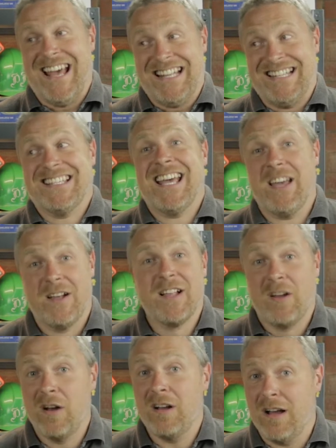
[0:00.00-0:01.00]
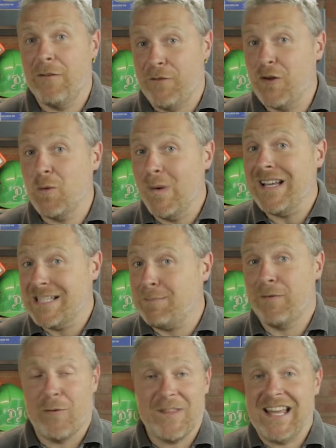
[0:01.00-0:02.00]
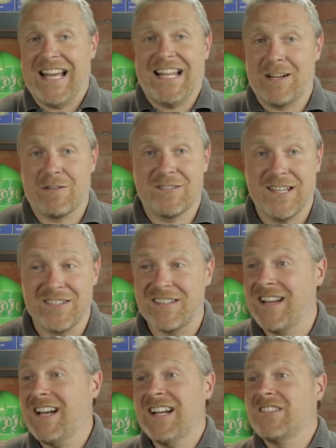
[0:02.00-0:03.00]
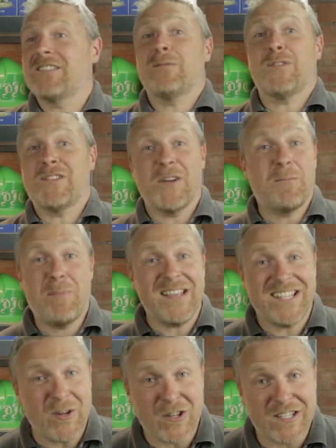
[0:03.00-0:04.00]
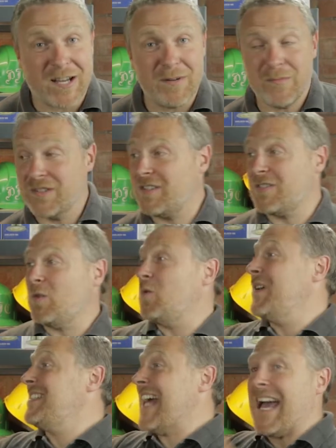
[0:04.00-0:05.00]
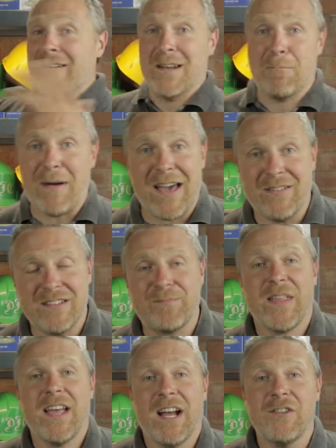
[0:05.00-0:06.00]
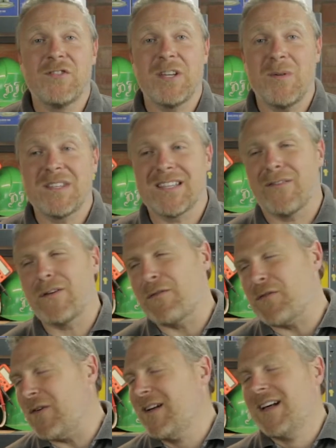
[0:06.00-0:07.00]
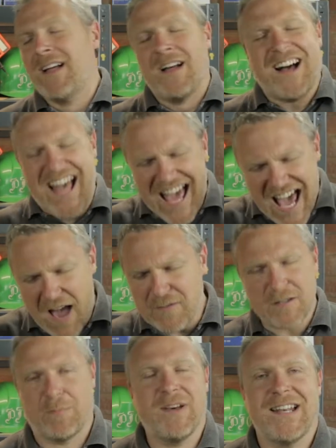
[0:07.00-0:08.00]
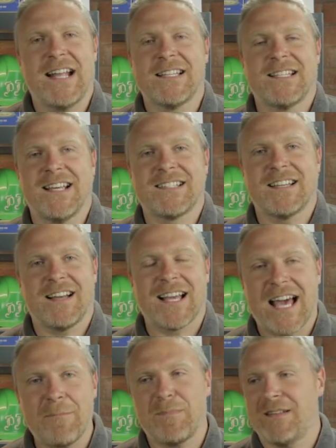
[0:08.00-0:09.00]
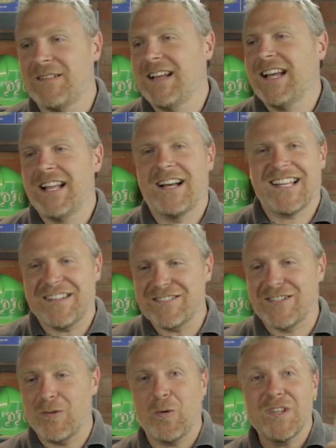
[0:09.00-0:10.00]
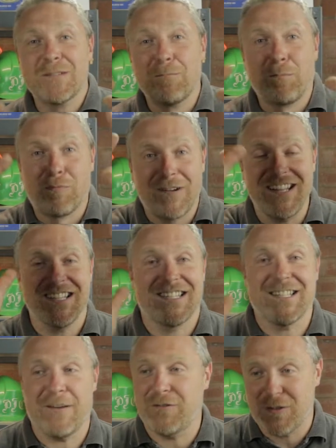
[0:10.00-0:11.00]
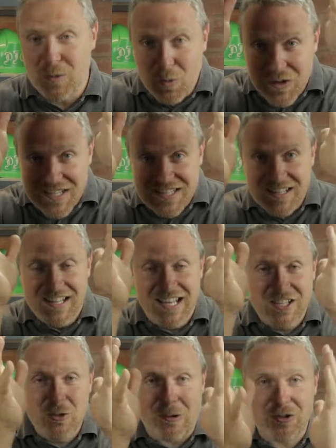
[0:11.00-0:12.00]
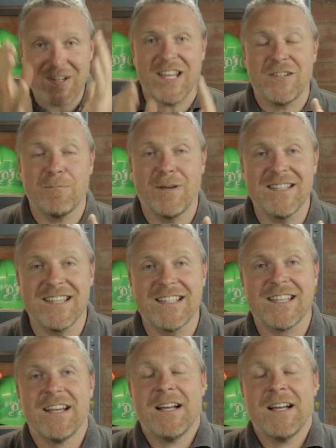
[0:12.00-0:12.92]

hate to say it, a few weeks before they get that quotation, just because they're so busy all the time. We're just always out and about and doing stuff. And I thought, I have to put an end to this. I can't do all this brilliant stuff, doing all this indoctrination pieces,